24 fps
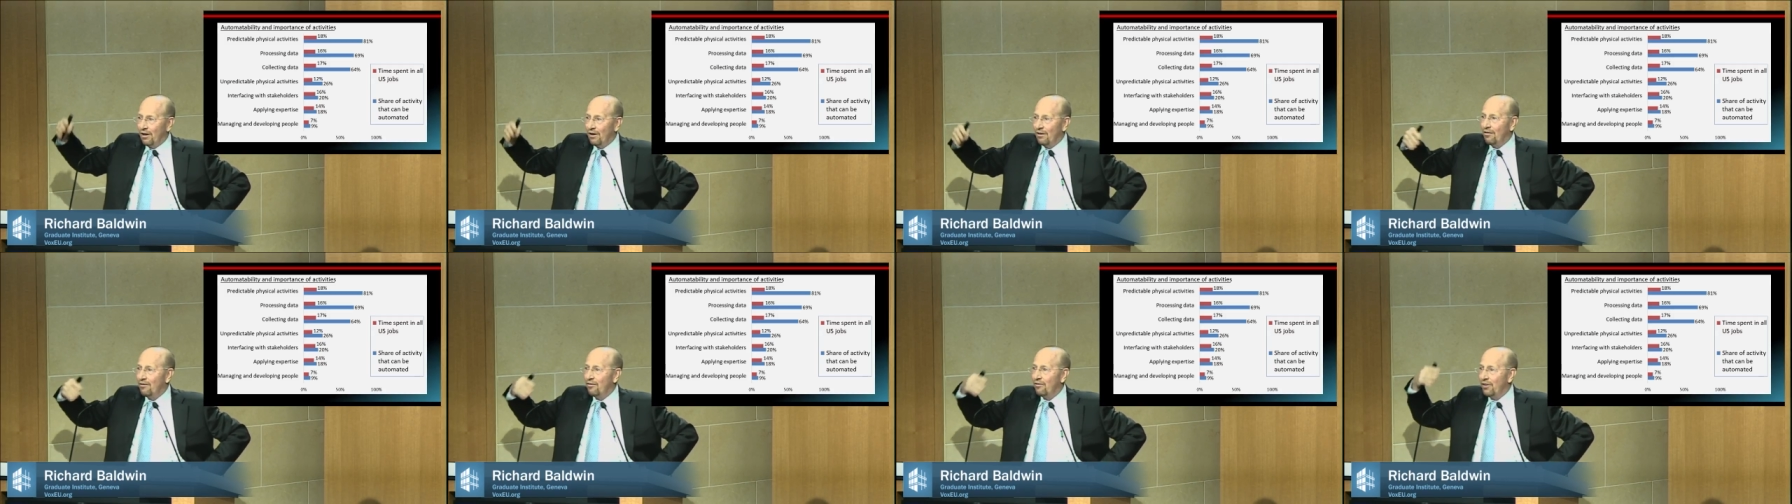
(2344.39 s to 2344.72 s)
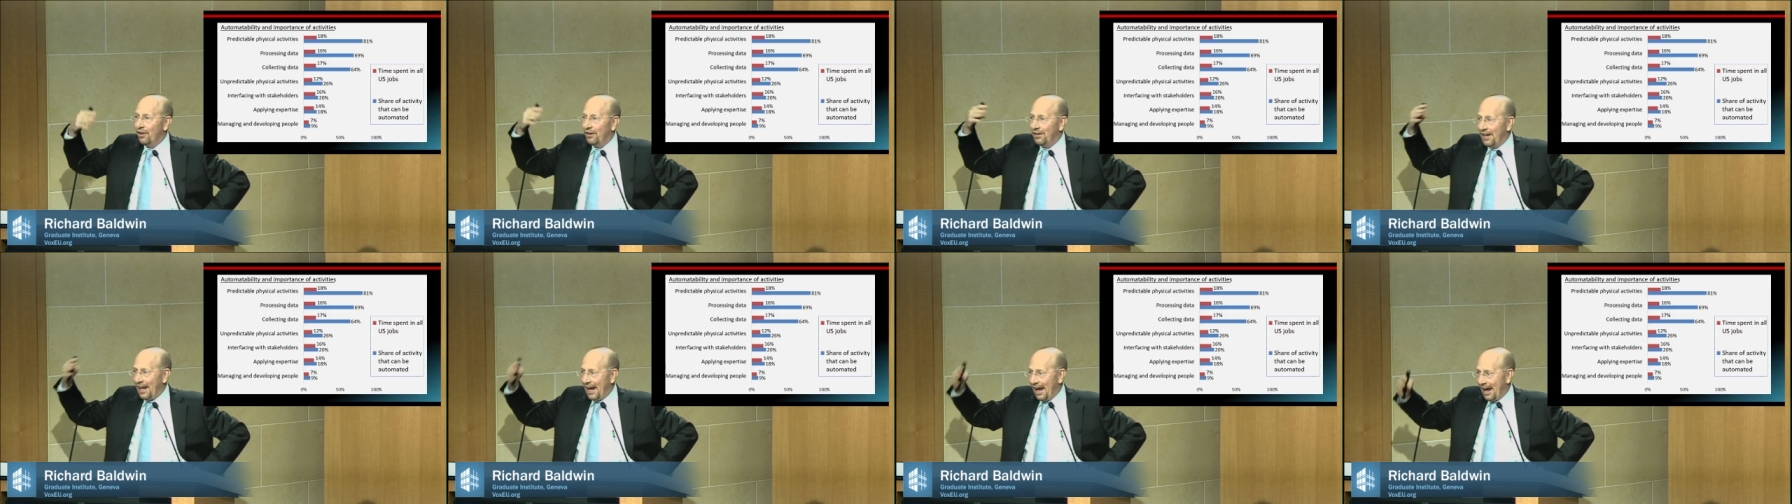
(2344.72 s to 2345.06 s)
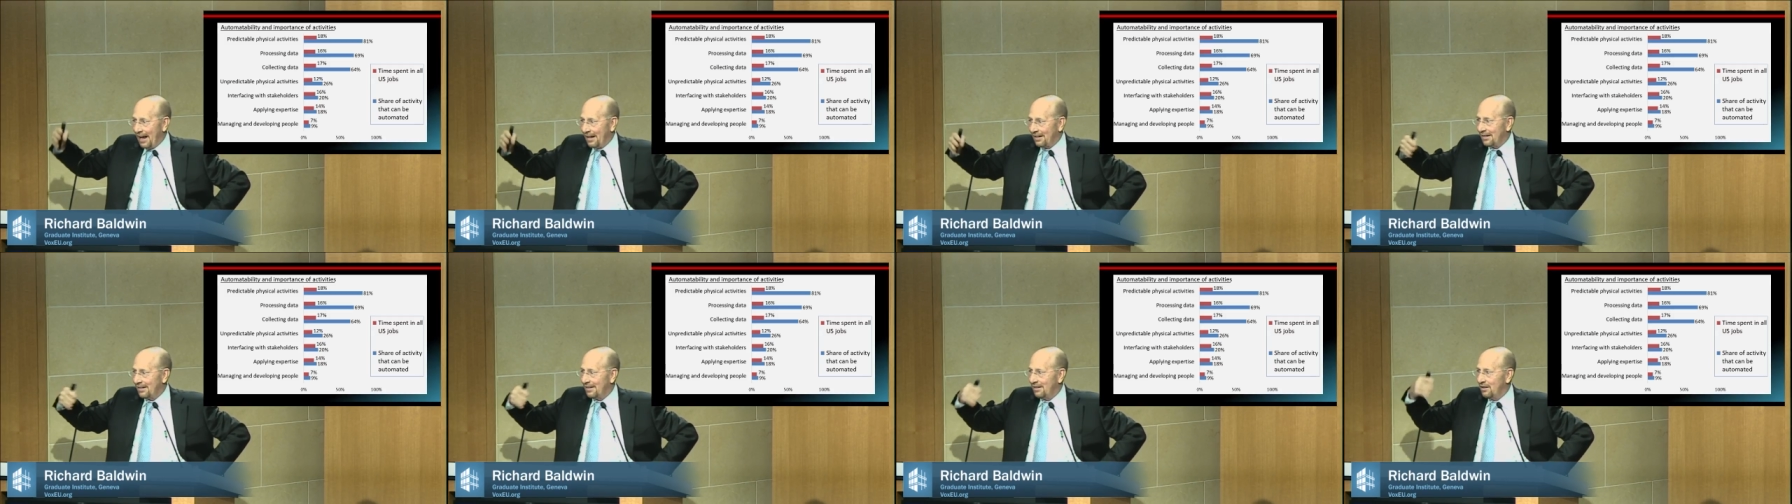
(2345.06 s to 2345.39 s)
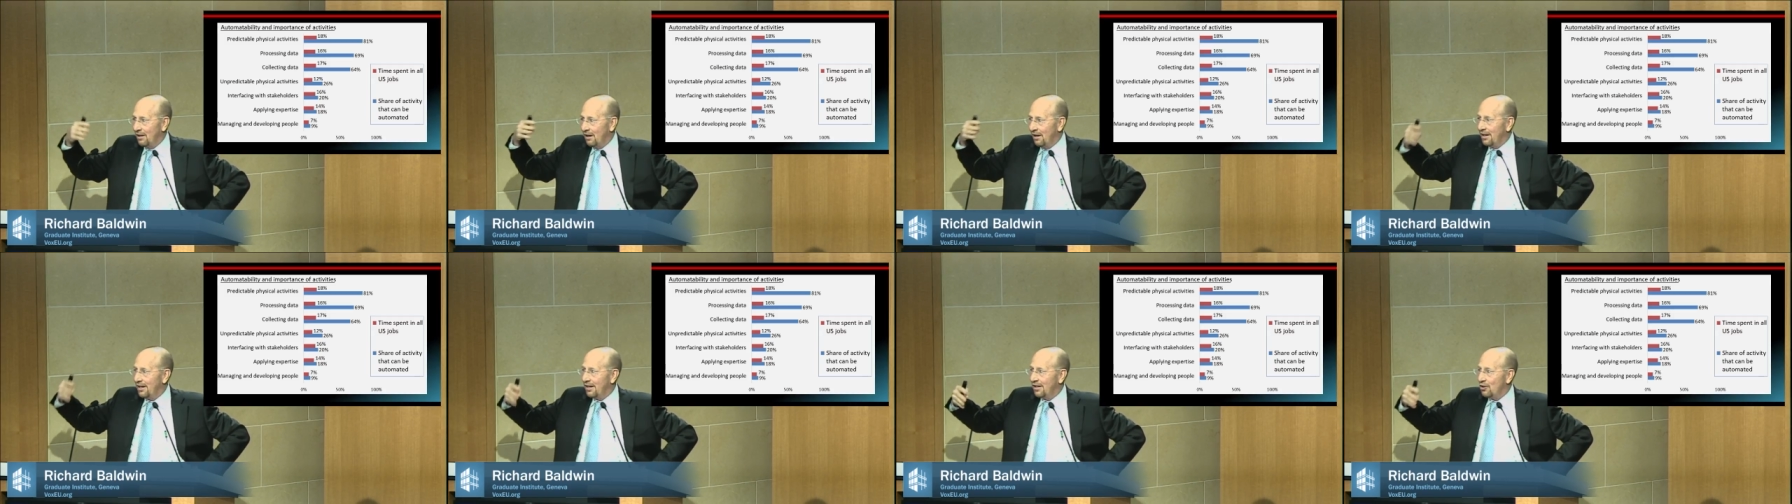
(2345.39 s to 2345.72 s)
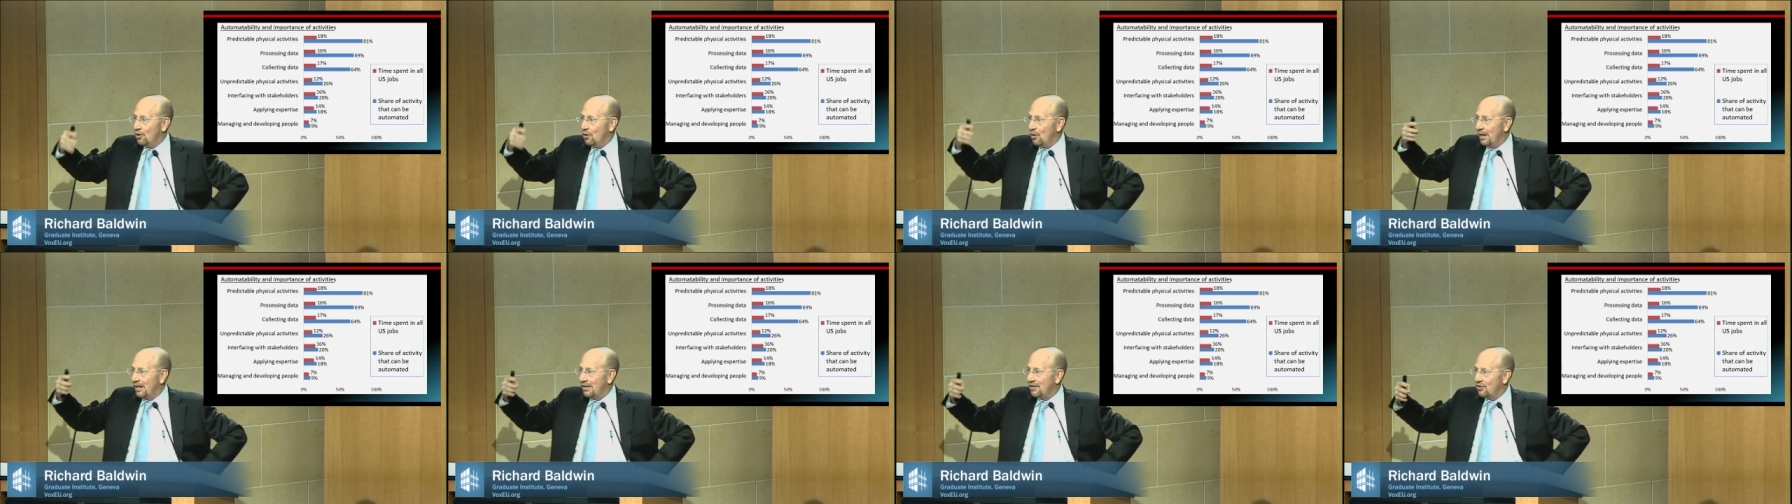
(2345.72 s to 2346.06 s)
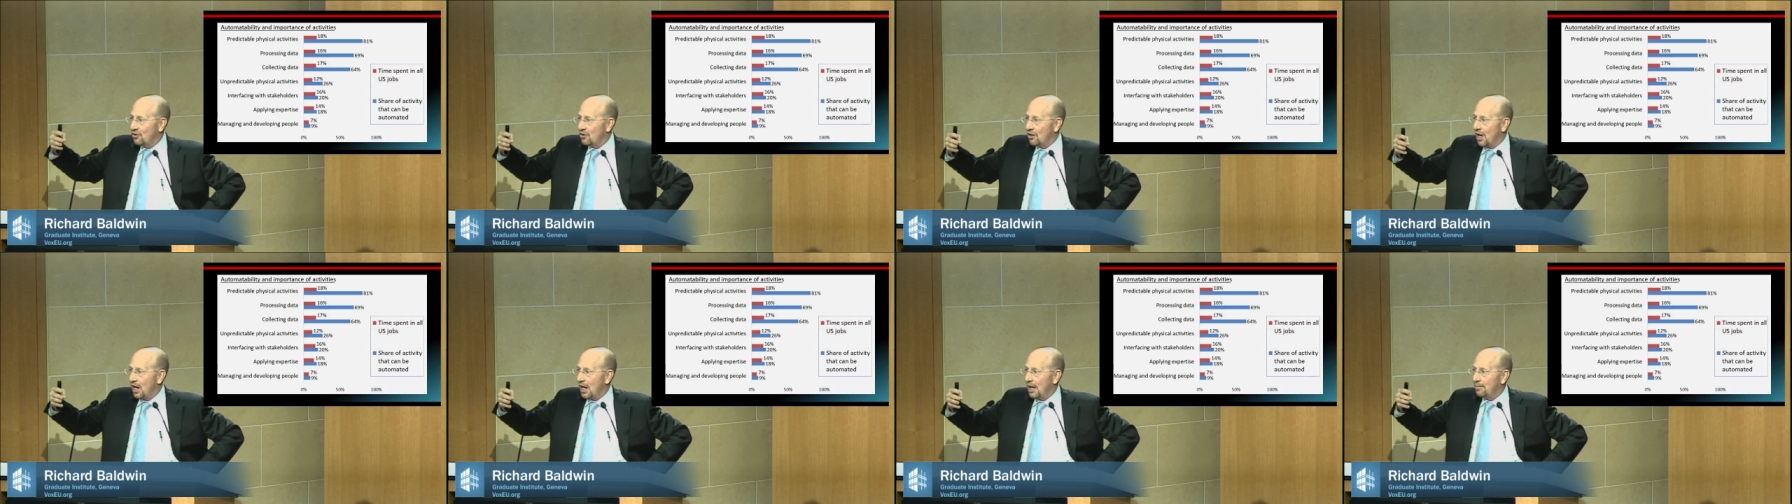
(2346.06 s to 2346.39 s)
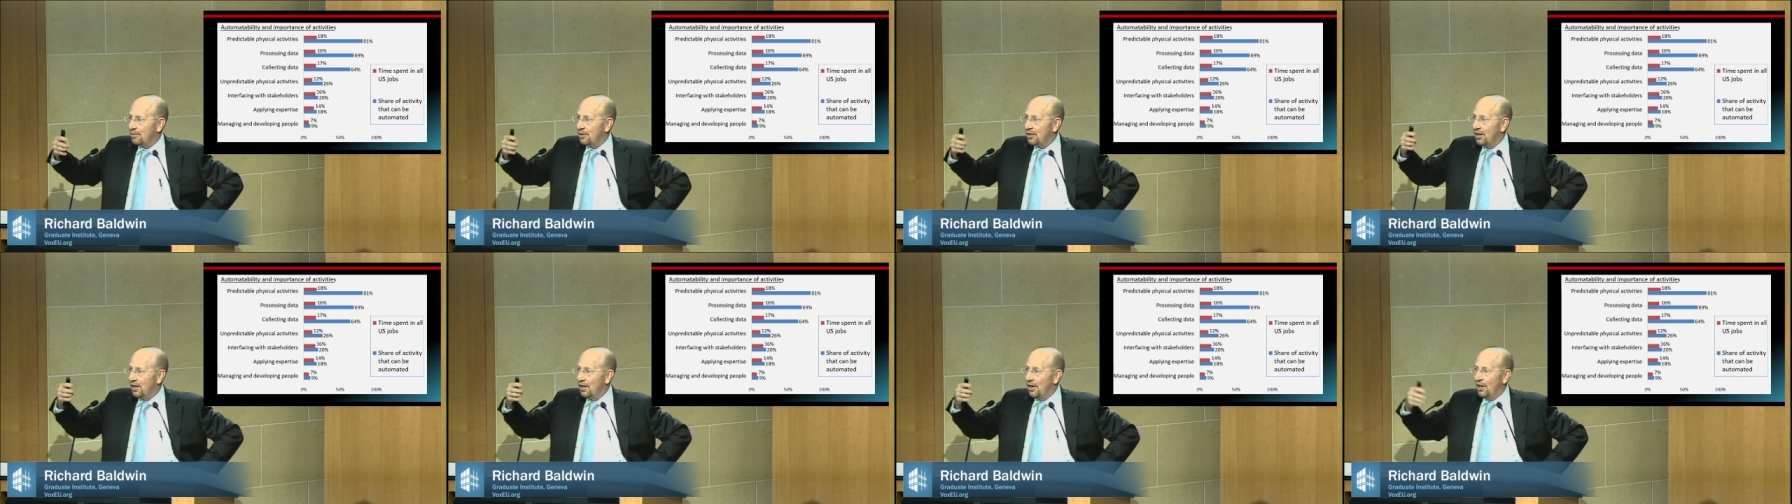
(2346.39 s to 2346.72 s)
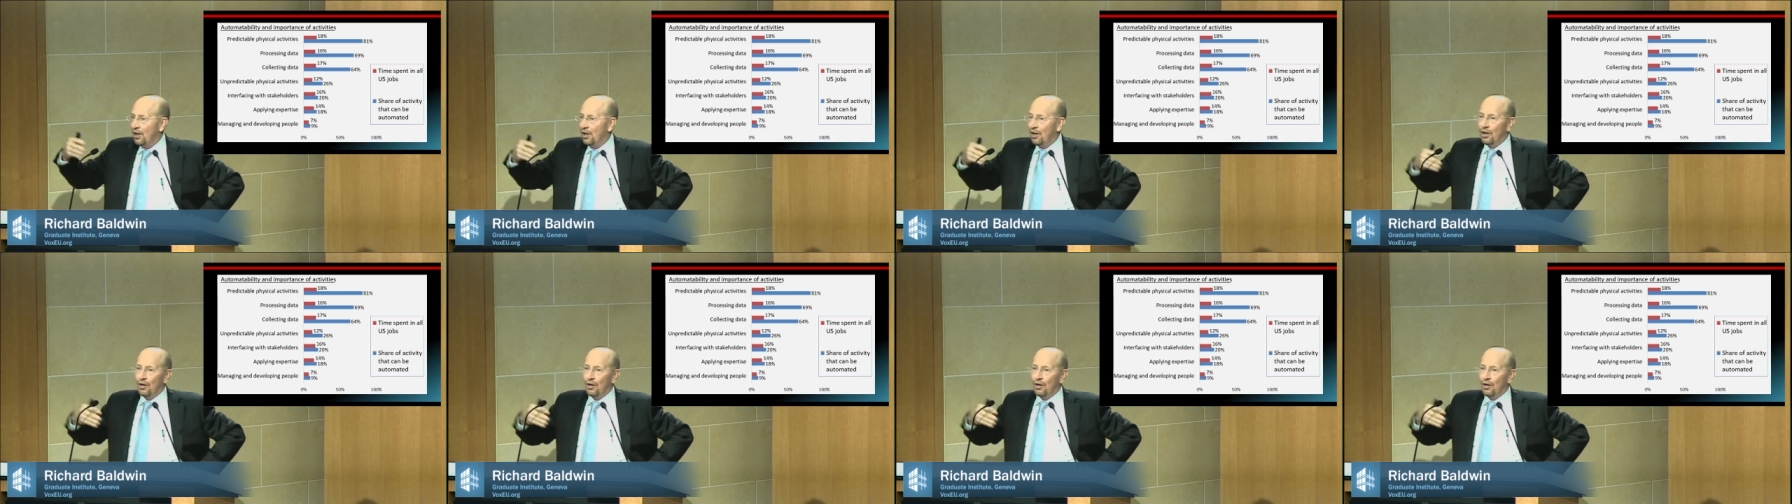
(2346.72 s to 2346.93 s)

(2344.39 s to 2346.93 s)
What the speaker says: of the tasks done in US jobs